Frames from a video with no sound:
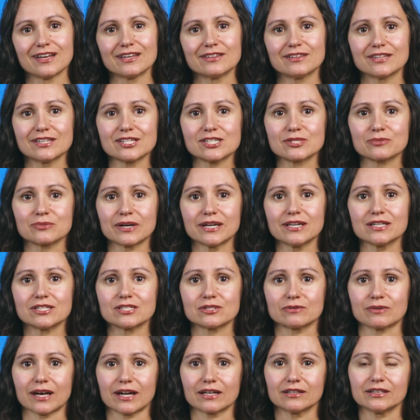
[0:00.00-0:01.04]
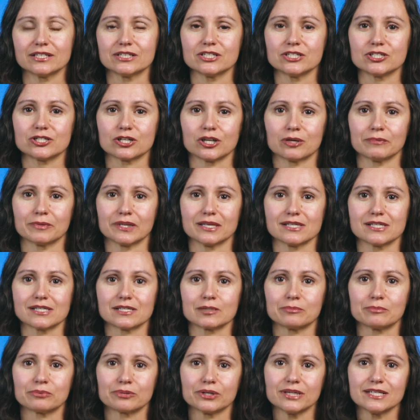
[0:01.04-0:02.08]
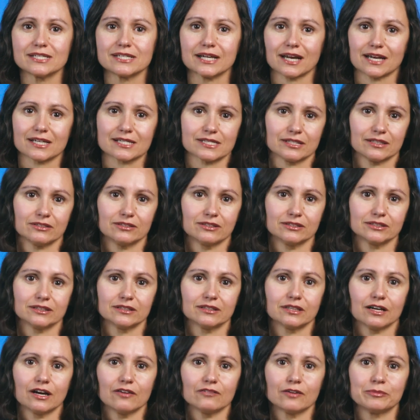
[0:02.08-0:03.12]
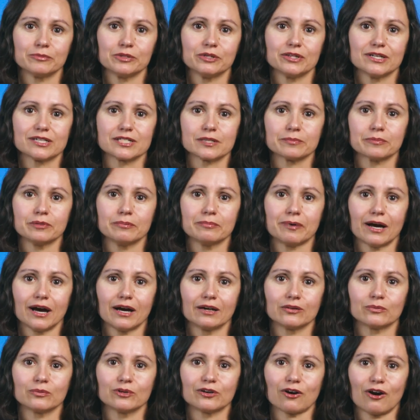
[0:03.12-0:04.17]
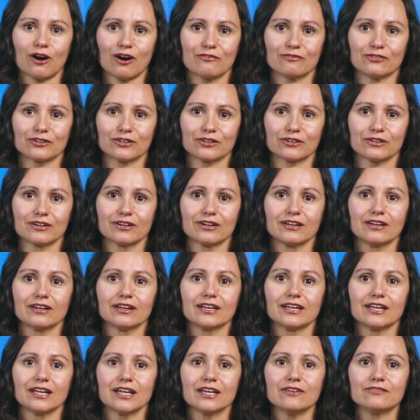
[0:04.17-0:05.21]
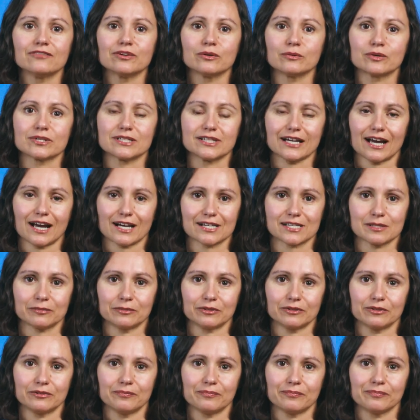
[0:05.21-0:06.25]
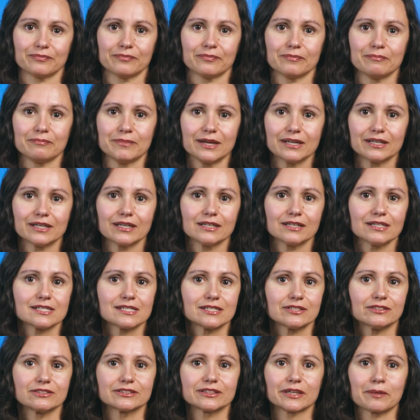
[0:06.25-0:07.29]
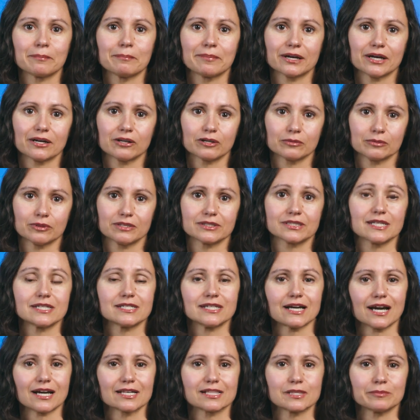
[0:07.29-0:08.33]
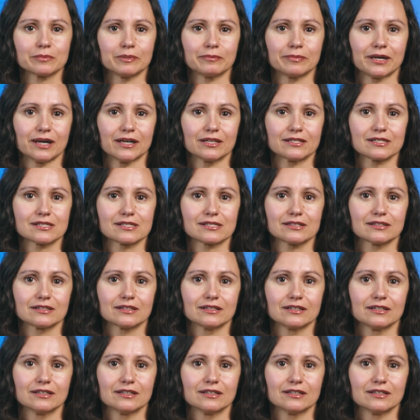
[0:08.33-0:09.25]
This rate directly determines the pre-tax yield of a municipal bond would offer if it were taxable, making its yield comparable to taxable bonds.